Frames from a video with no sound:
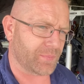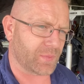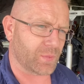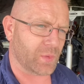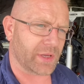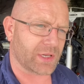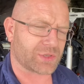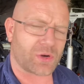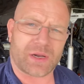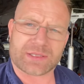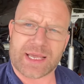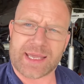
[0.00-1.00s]
going to try
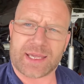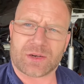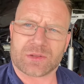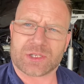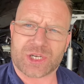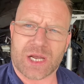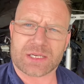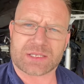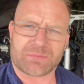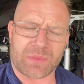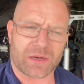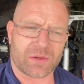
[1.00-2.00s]
and take out all the chunks
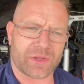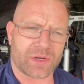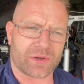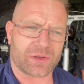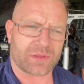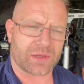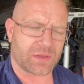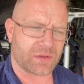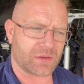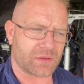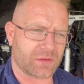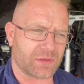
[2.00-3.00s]
of metal that
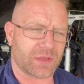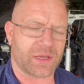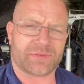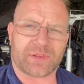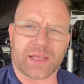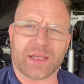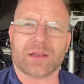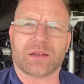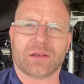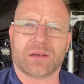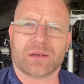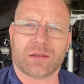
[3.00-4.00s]
are left
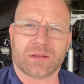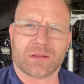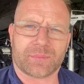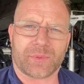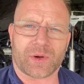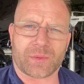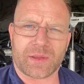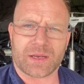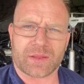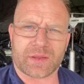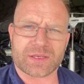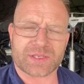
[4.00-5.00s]
in the bottom end
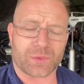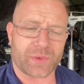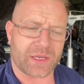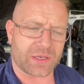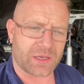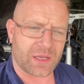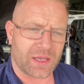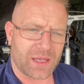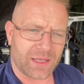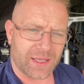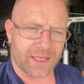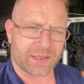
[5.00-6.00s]
of this so we can
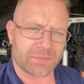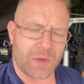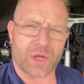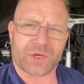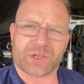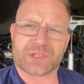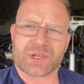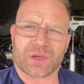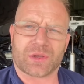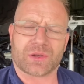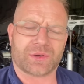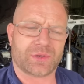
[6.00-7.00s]
get the motor to
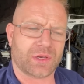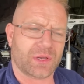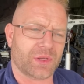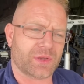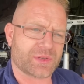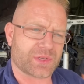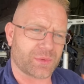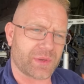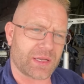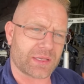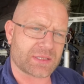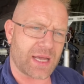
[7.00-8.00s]
turn, so we
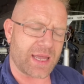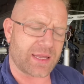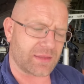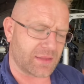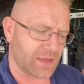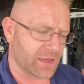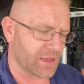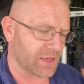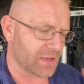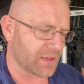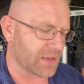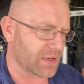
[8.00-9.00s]
can take
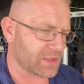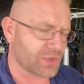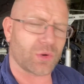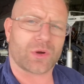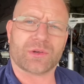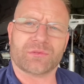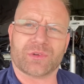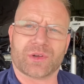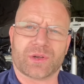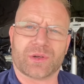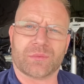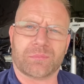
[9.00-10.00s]
the torque
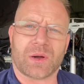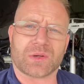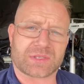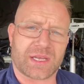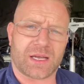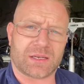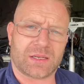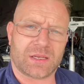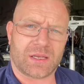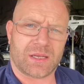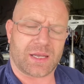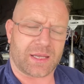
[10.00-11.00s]
converter bolts out
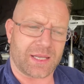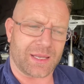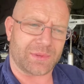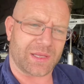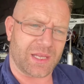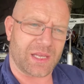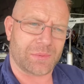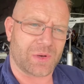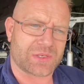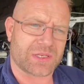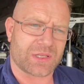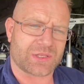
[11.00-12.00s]
and keep the
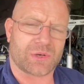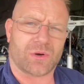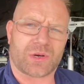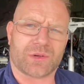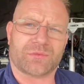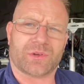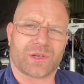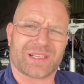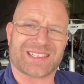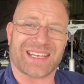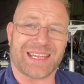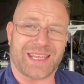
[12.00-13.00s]
gearbox and the torque converter
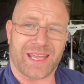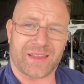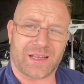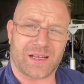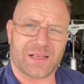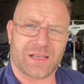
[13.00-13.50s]
together